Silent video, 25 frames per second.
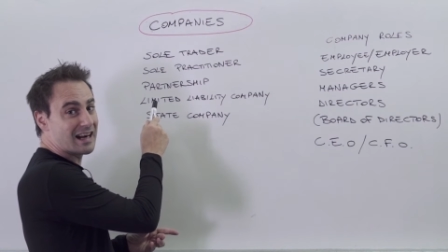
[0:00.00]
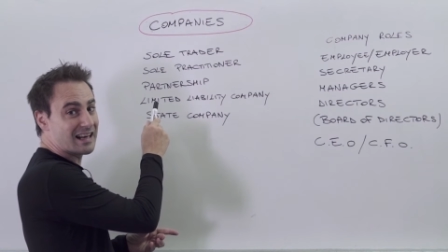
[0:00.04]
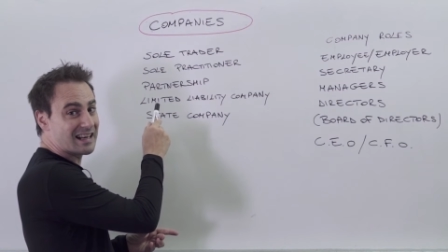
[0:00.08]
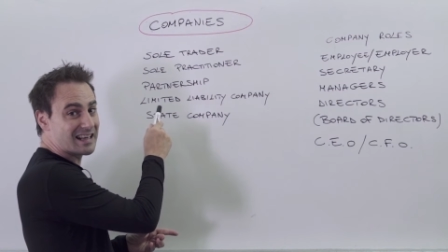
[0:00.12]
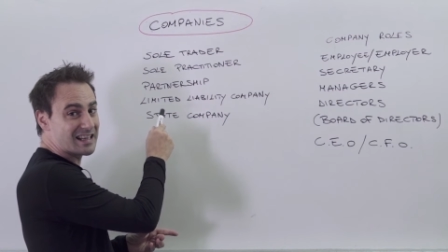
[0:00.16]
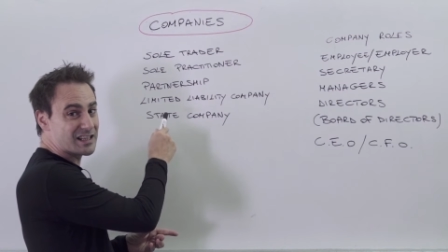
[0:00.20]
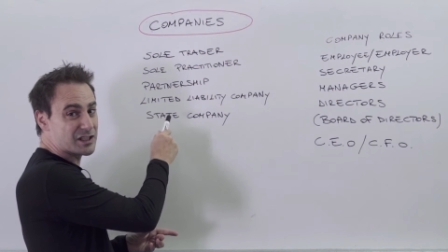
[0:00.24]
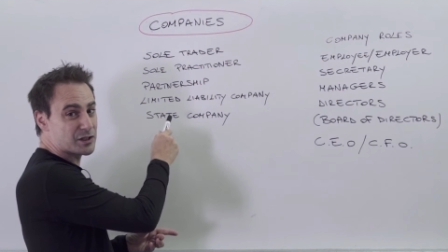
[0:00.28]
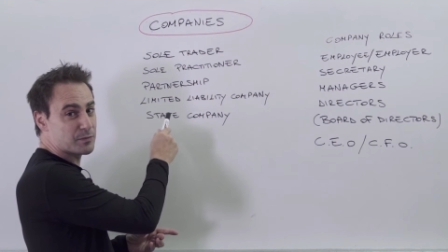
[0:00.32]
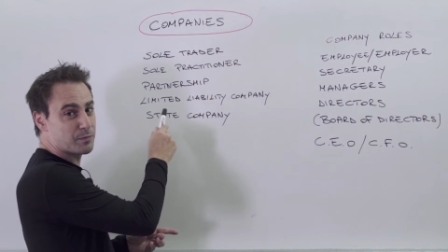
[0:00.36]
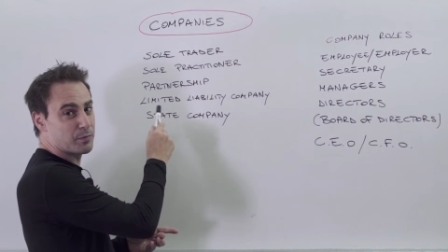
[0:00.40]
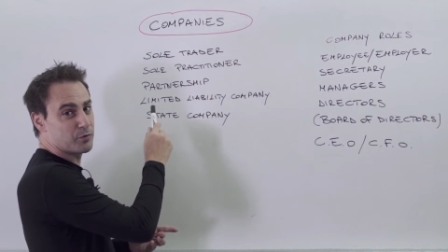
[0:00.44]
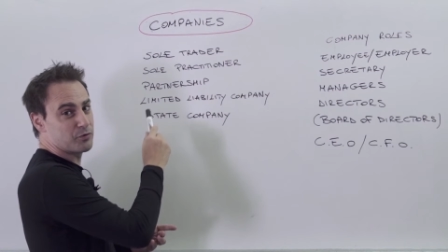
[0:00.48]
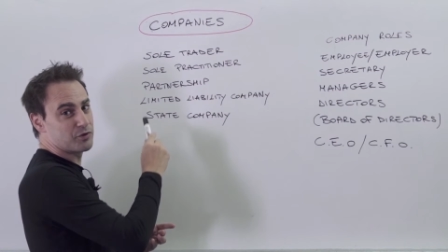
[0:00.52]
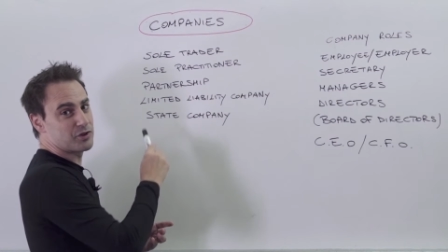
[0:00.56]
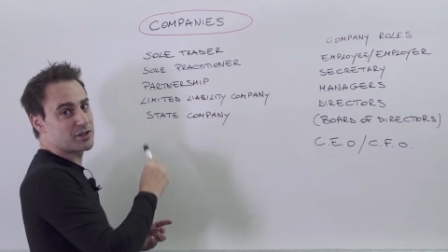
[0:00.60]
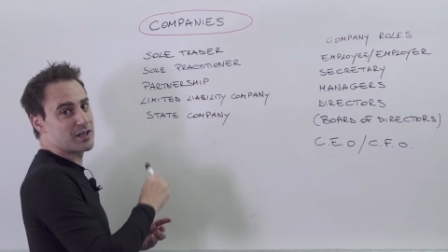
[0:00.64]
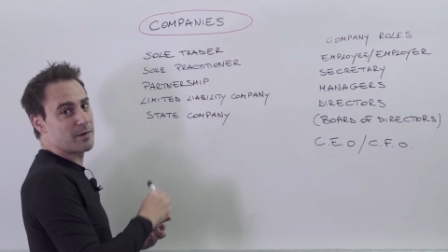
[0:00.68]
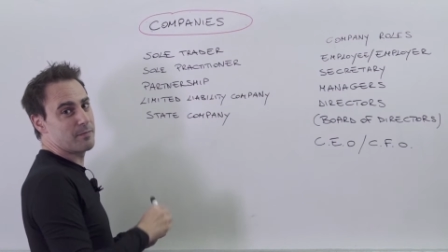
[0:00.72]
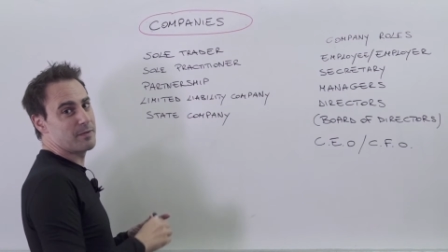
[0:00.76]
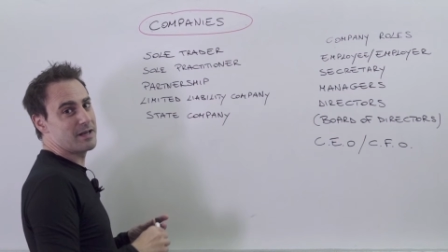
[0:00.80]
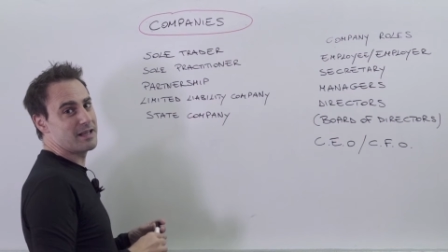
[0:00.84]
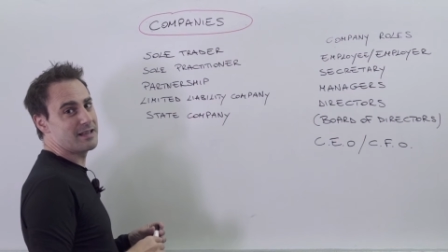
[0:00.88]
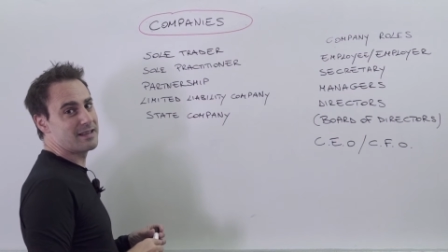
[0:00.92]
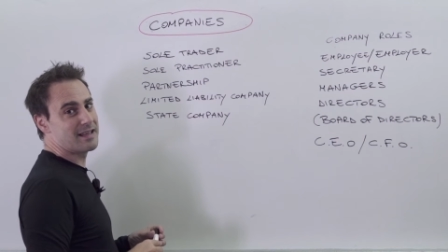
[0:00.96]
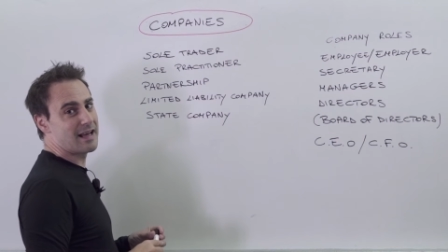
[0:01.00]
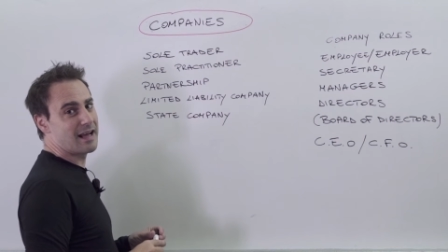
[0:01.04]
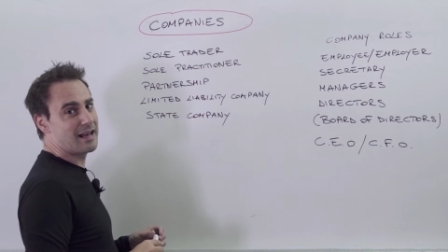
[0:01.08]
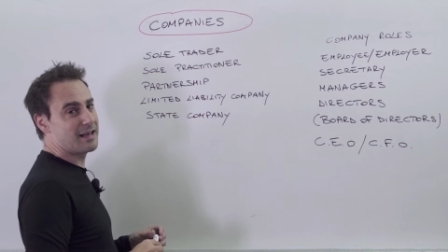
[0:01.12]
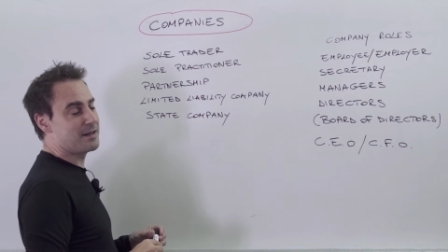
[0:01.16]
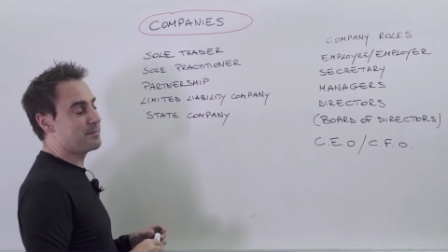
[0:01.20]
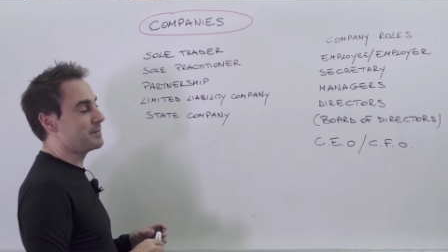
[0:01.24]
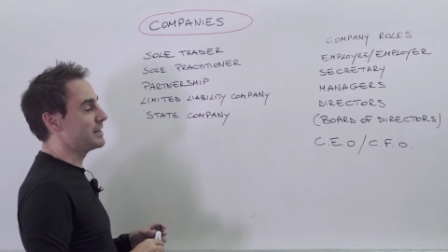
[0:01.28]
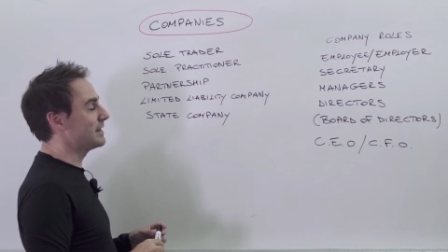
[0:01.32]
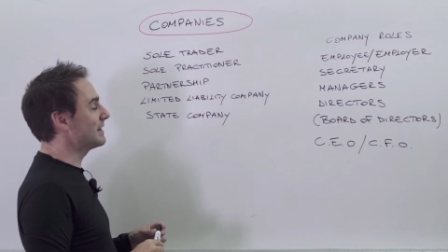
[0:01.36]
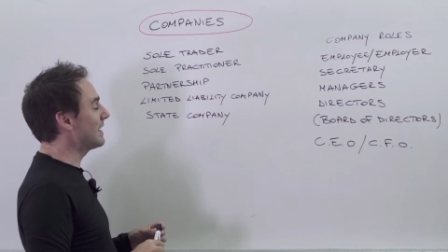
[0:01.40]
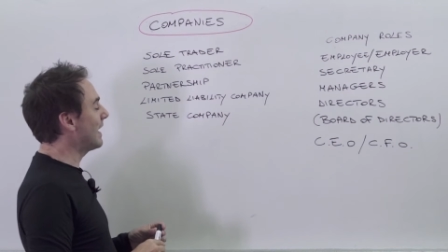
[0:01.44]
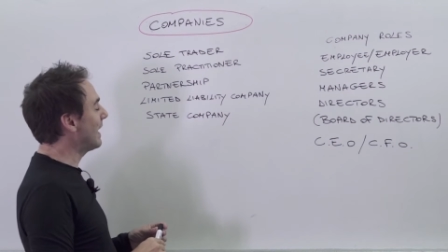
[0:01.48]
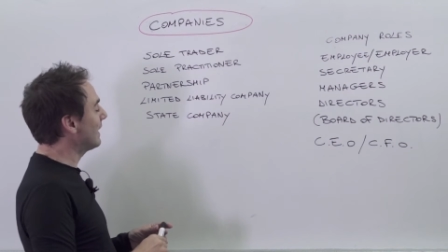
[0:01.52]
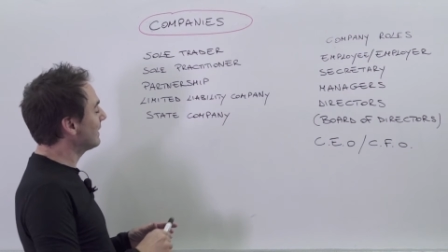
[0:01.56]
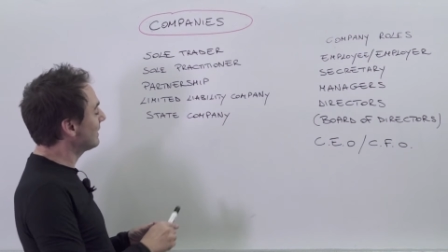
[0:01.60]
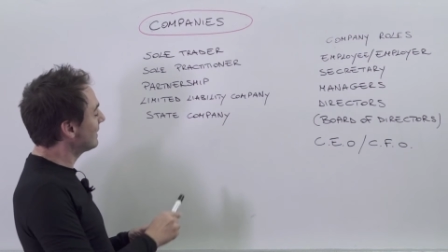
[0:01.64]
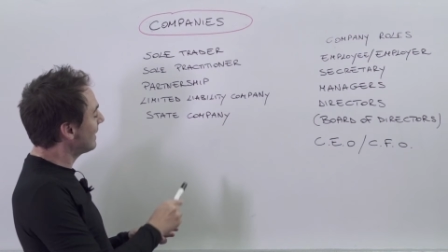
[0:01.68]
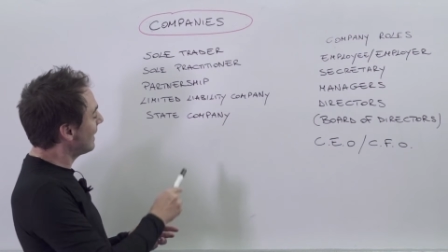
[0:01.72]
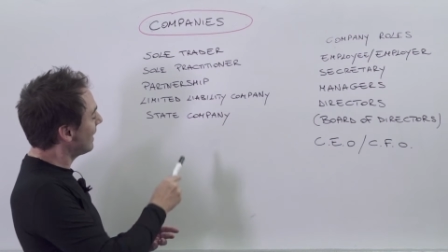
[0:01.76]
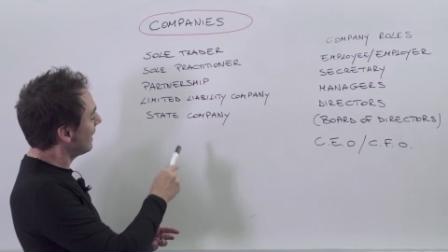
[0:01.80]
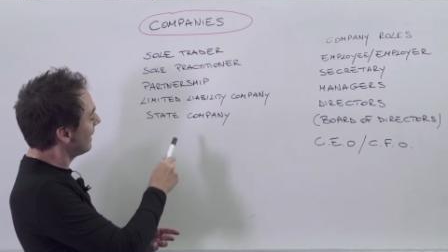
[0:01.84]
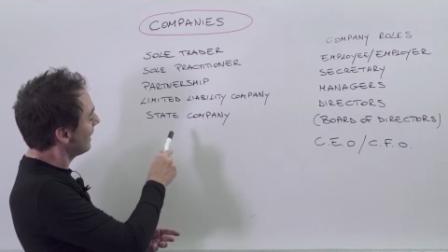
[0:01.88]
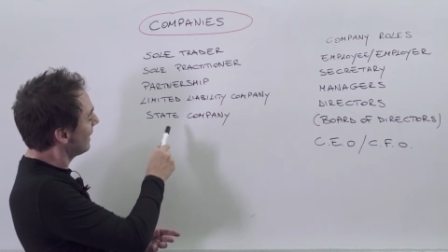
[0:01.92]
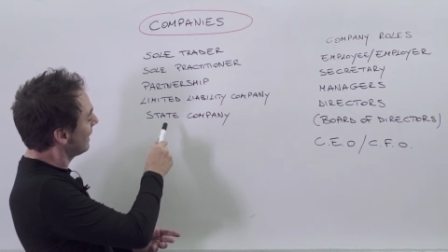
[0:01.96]
a responsabilità
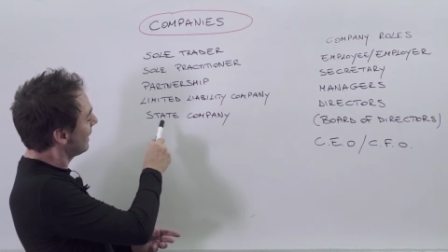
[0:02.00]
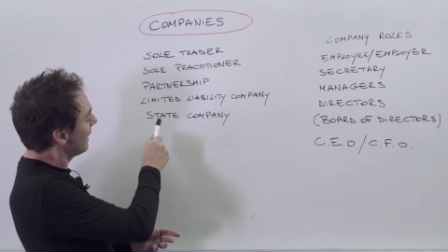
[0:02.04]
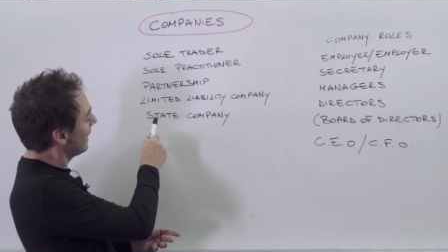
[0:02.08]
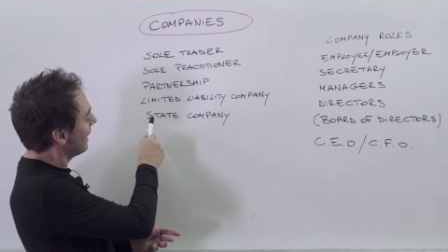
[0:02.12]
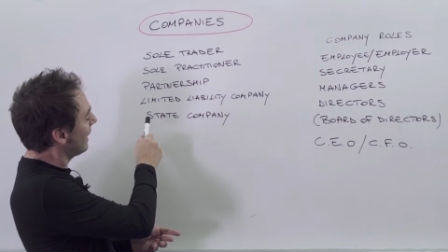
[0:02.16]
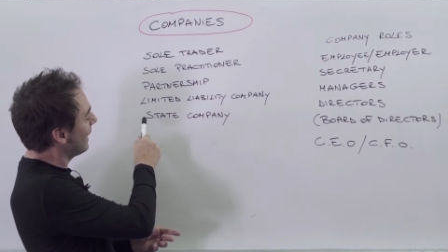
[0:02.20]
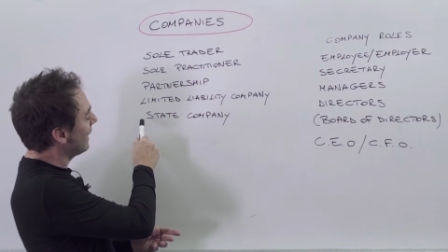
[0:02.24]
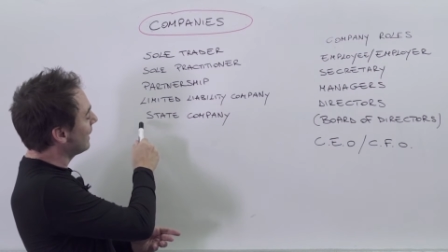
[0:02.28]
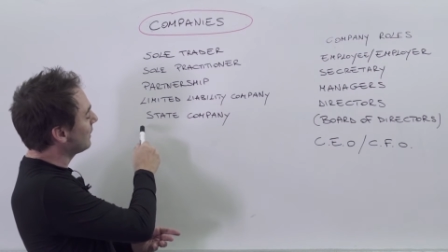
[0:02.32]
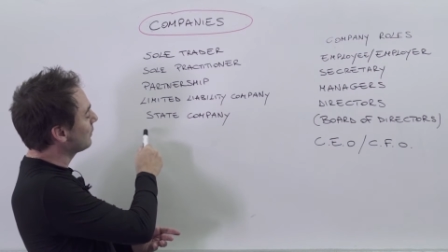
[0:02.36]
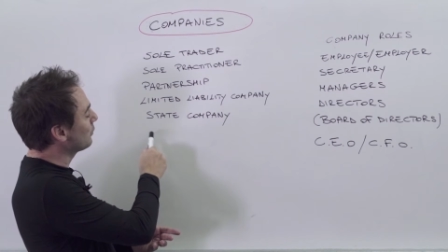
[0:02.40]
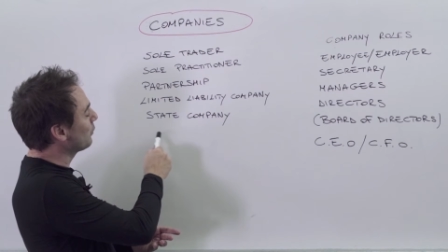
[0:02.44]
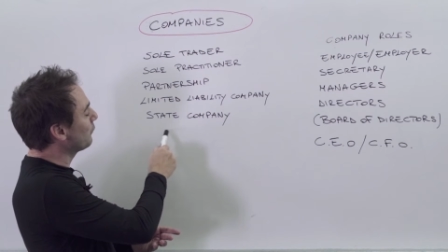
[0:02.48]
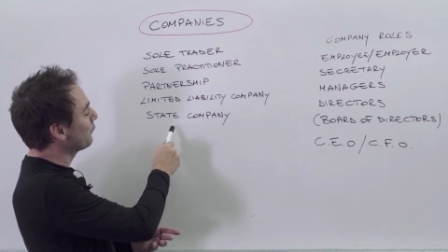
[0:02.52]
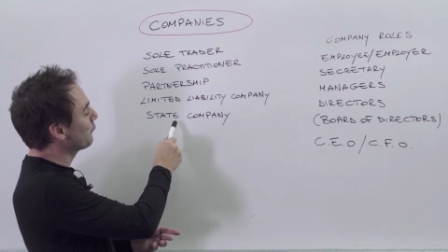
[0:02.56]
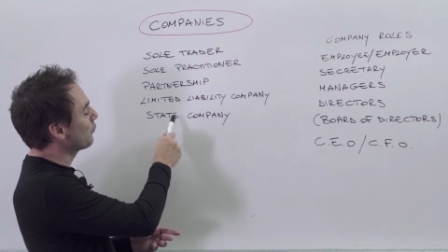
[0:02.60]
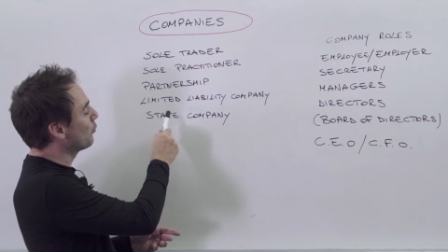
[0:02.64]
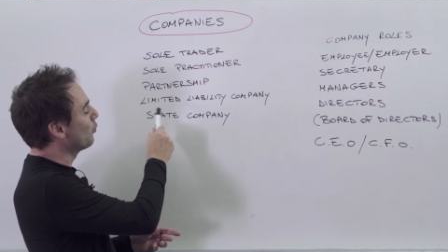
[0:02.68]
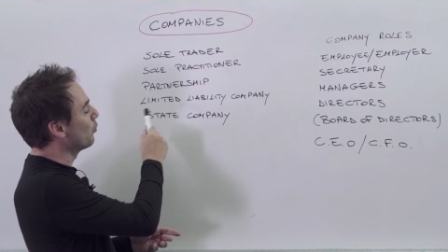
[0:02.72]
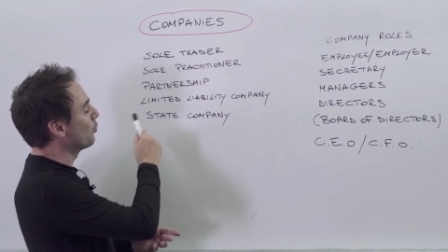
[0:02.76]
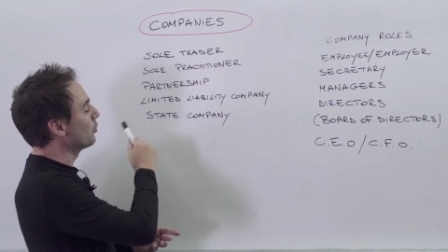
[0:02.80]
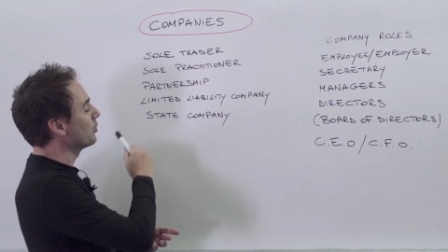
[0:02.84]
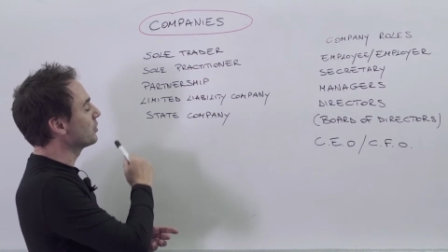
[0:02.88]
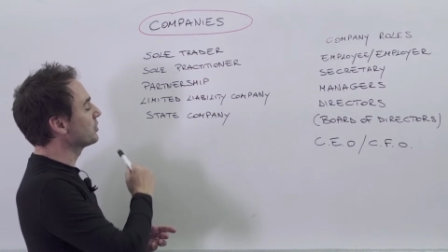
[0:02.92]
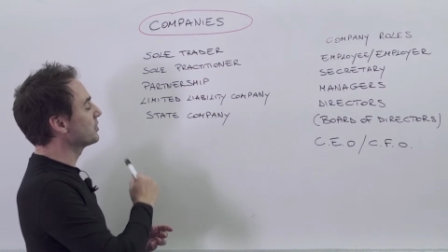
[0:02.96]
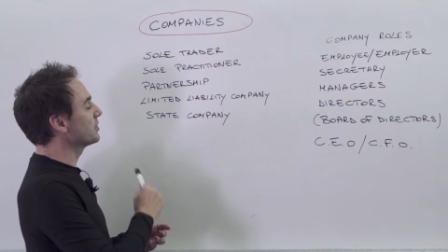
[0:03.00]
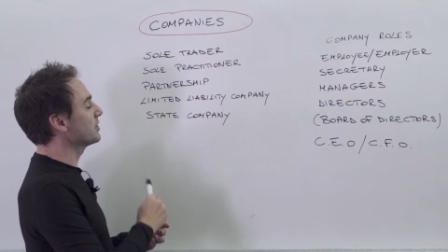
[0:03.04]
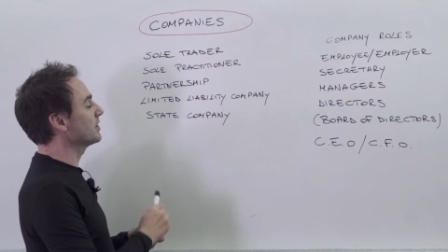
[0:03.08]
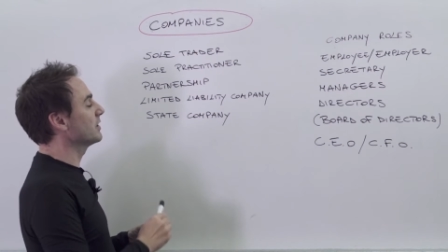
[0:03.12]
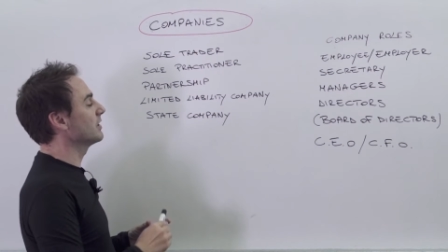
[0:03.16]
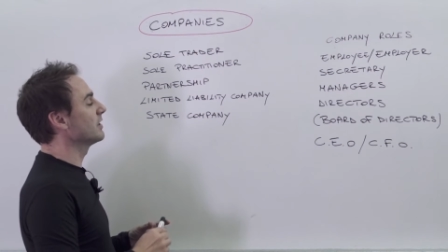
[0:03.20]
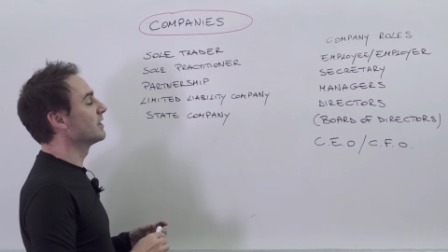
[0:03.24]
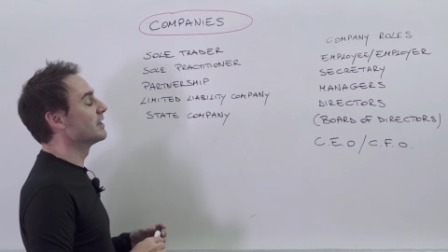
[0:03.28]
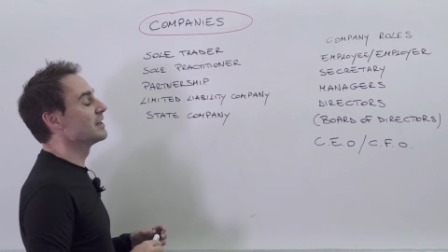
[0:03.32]
limitata, and of course,